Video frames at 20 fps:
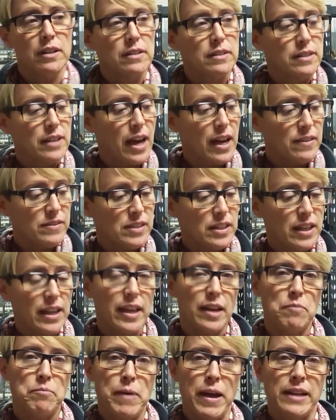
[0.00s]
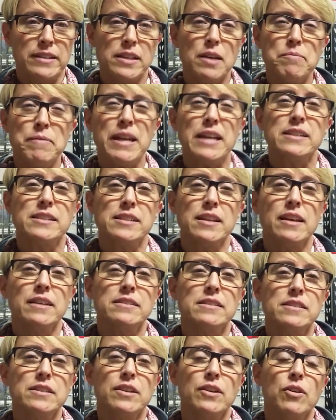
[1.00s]
knives and handbags. That makes
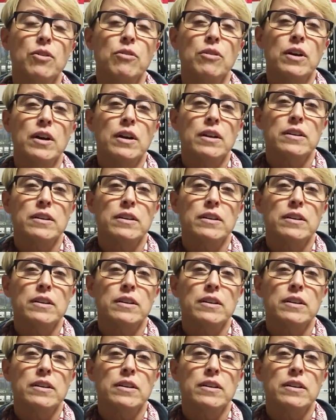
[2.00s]
sense, you know.